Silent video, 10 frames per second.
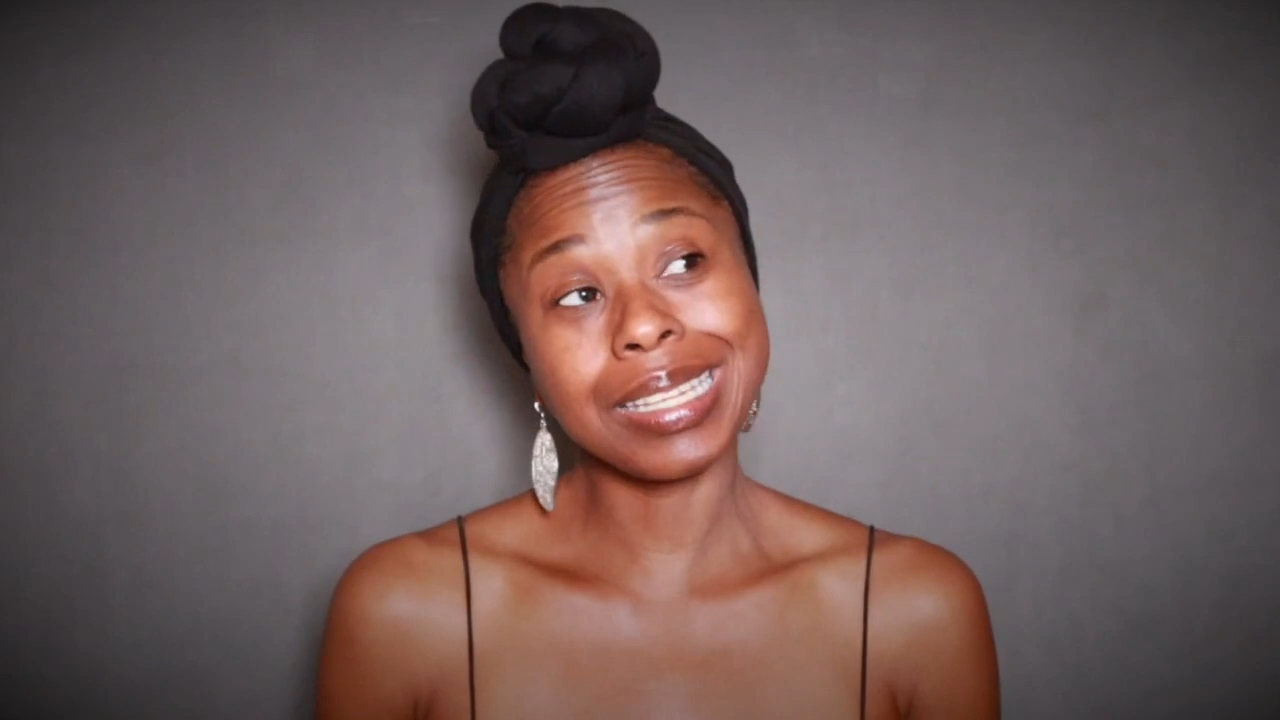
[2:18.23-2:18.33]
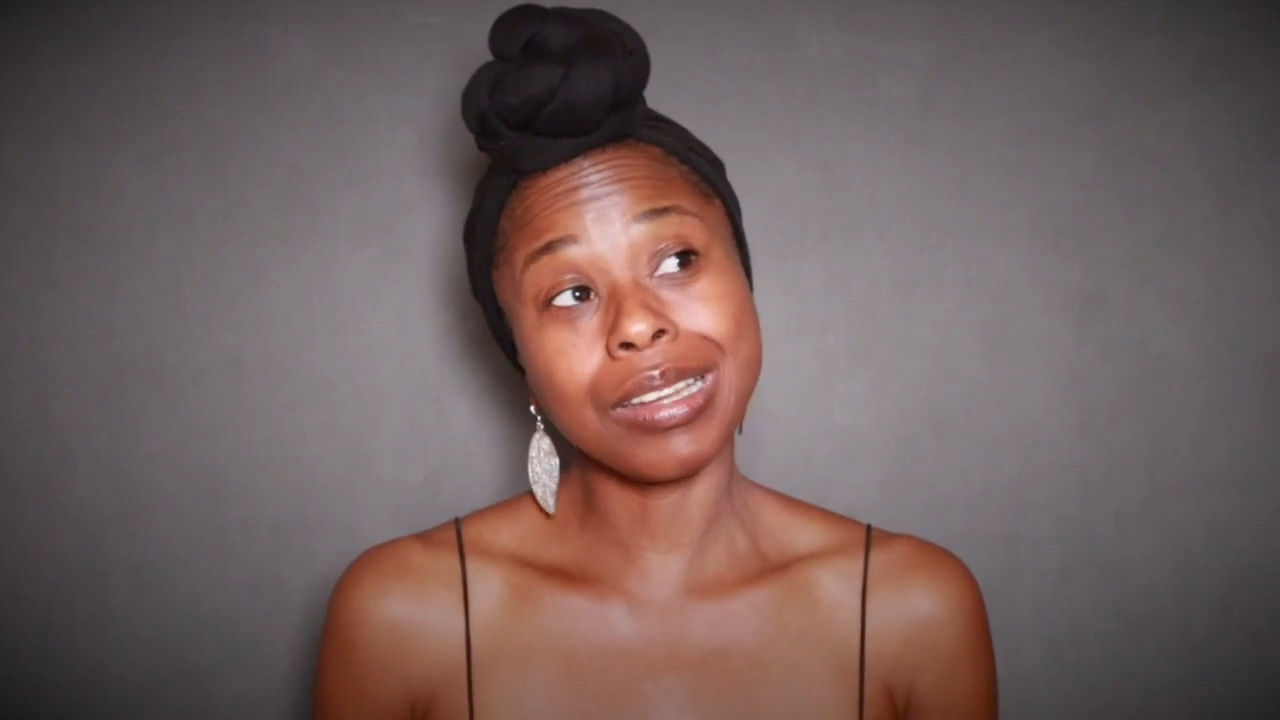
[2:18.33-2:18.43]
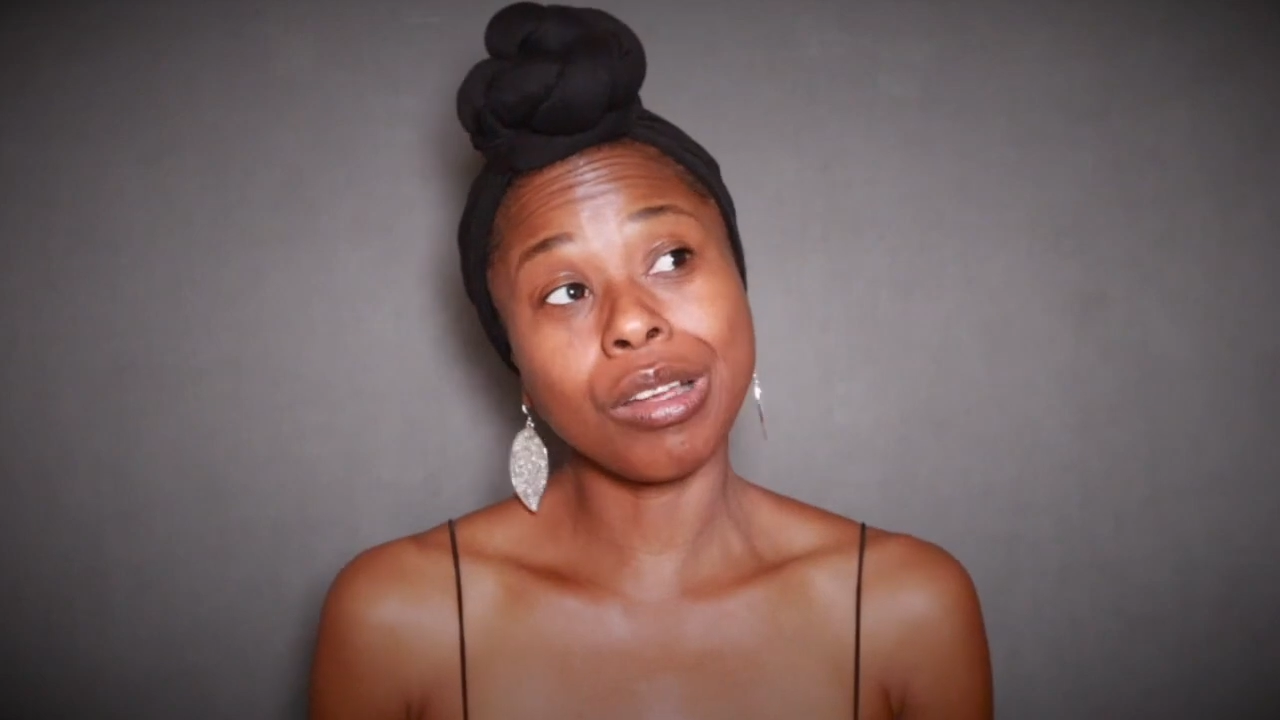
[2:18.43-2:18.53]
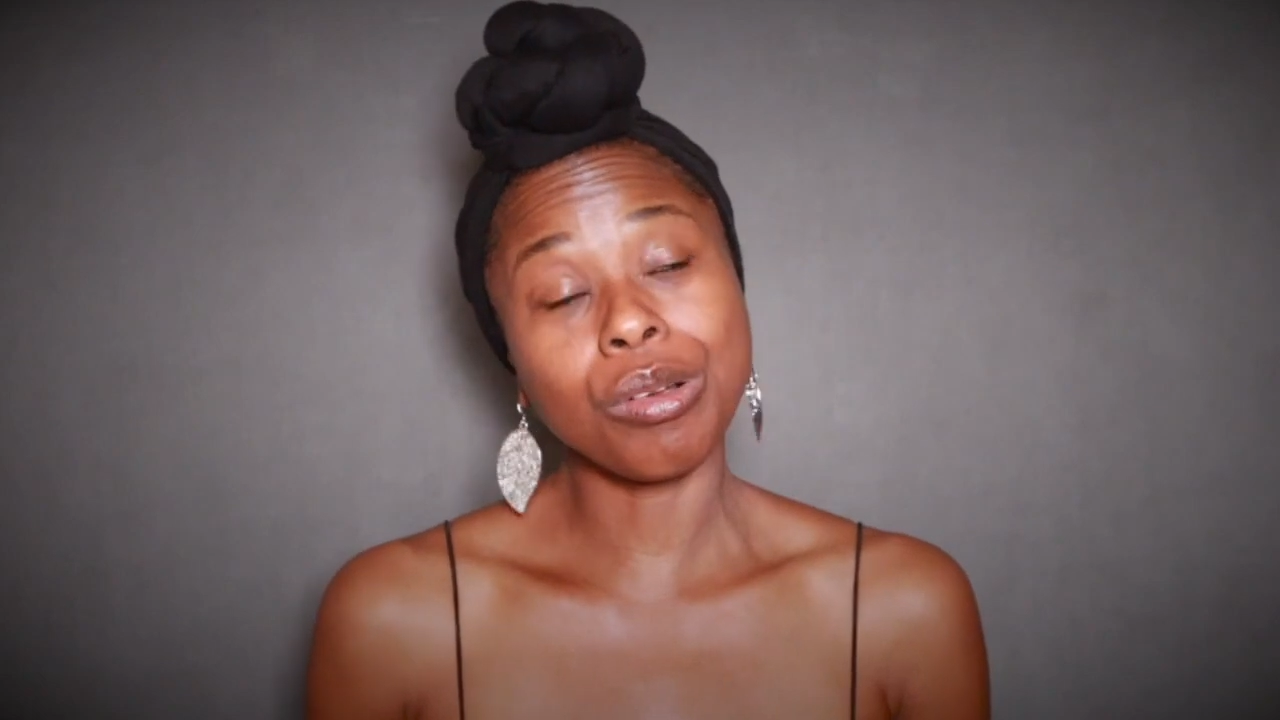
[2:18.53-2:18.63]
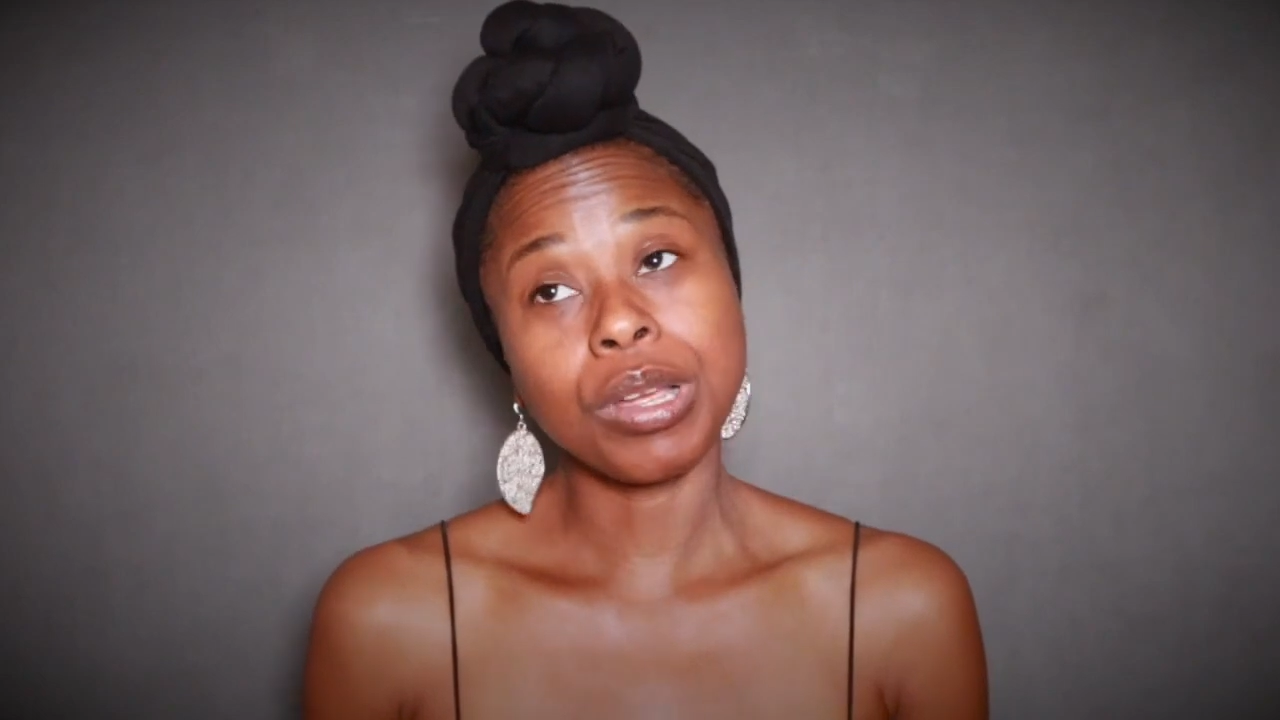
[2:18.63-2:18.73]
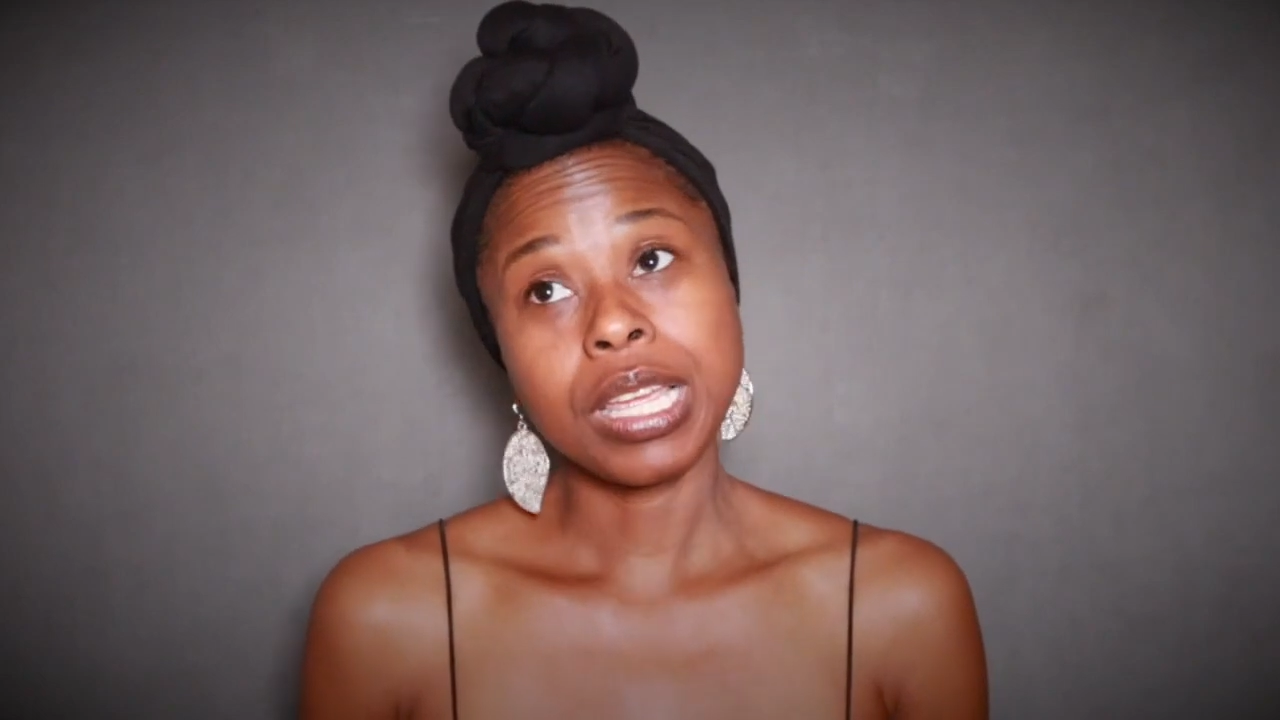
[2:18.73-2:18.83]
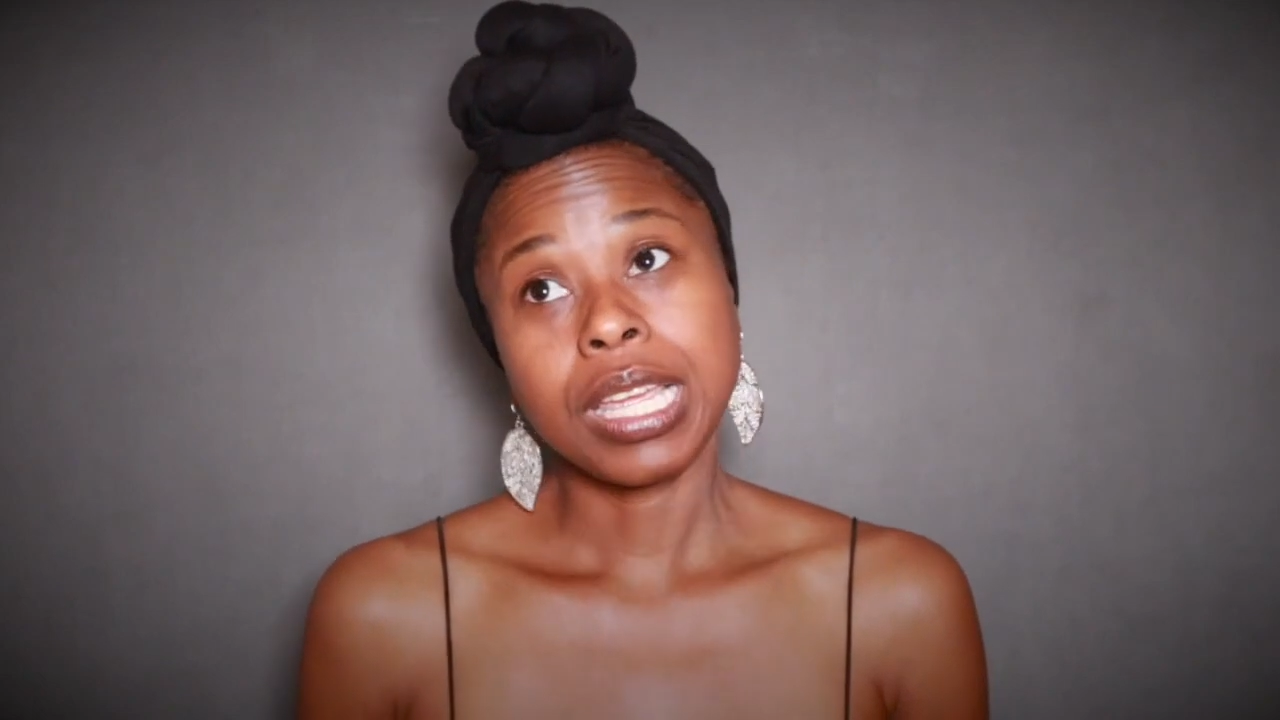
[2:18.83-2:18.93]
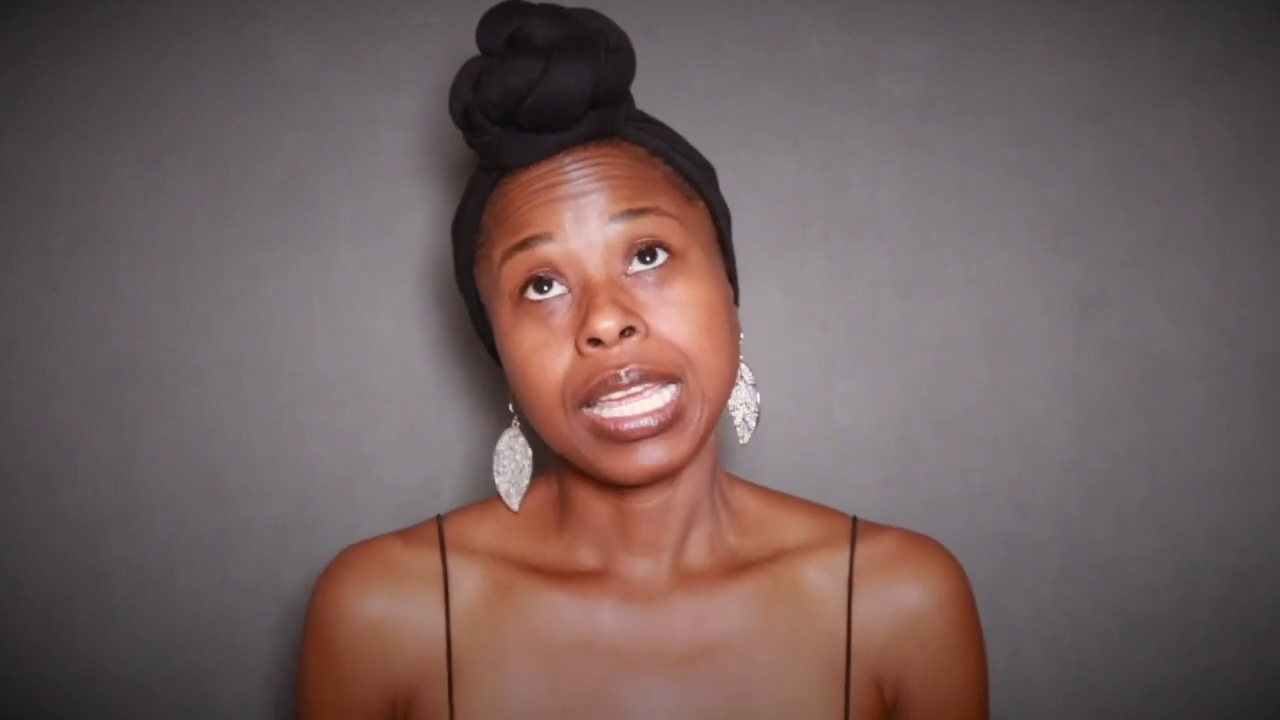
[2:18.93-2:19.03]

you know